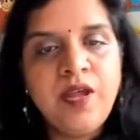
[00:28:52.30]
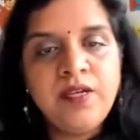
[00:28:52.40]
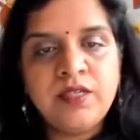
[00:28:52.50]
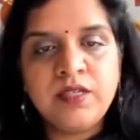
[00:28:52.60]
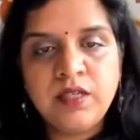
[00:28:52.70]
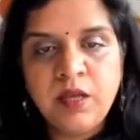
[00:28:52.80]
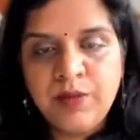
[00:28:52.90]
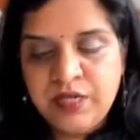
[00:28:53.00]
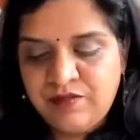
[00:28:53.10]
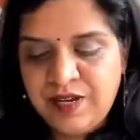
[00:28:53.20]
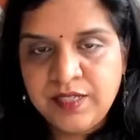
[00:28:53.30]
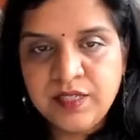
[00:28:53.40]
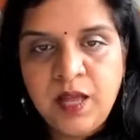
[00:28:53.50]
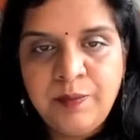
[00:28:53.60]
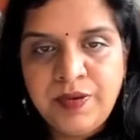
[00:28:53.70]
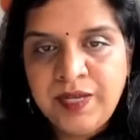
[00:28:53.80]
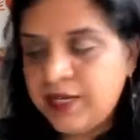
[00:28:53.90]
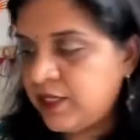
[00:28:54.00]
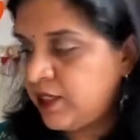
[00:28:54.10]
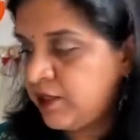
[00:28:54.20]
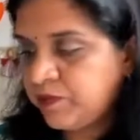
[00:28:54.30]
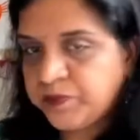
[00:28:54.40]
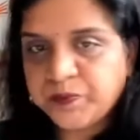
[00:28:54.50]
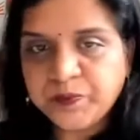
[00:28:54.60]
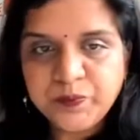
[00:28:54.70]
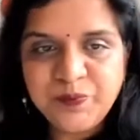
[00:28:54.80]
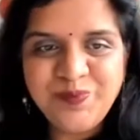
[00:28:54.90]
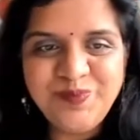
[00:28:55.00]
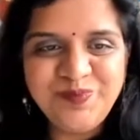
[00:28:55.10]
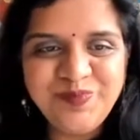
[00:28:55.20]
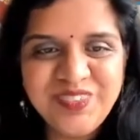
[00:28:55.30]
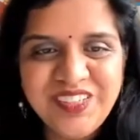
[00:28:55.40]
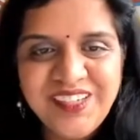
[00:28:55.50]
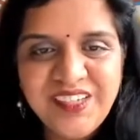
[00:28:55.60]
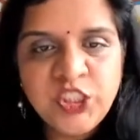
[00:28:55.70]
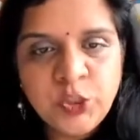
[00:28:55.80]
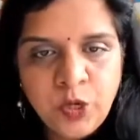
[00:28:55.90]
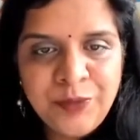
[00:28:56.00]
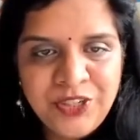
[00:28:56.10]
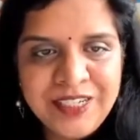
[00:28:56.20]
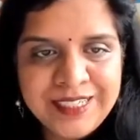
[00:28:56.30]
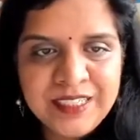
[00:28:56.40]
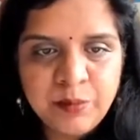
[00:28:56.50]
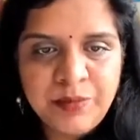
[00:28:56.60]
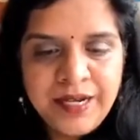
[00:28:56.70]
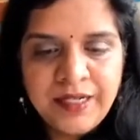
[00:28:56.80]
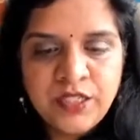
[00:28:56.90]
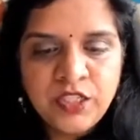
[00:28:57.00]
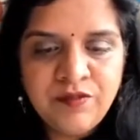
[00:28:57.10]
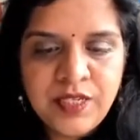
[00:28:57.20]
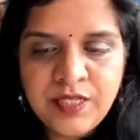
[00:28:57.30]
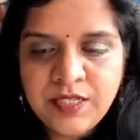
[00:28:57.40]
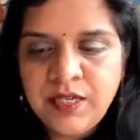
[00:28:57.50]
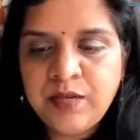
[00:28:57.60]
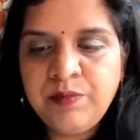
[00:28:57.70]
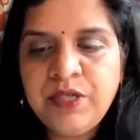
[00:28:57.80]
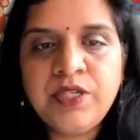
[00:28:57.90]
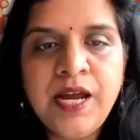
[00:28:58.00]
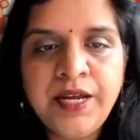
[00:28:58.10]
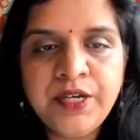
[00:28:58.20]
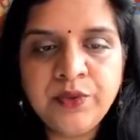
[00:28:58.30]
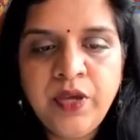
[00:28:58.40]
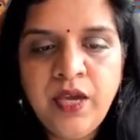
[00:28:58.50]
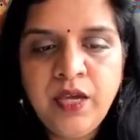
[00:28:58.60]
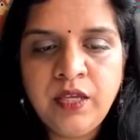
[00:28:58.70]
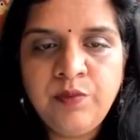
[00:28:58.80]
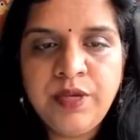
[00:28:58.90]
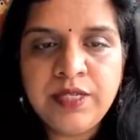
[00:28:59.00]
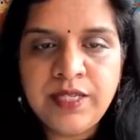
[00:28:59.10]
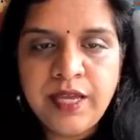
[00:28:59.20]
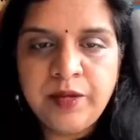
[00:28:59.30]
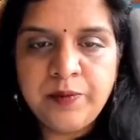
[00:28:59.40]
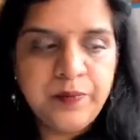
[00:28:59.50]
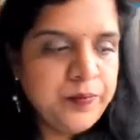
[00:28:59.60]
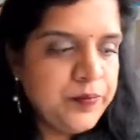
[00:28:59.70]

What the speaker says: Right? Our butterfly is complete. Do you want me to increase the brightness of this? Let me try it, okay? Give me a second.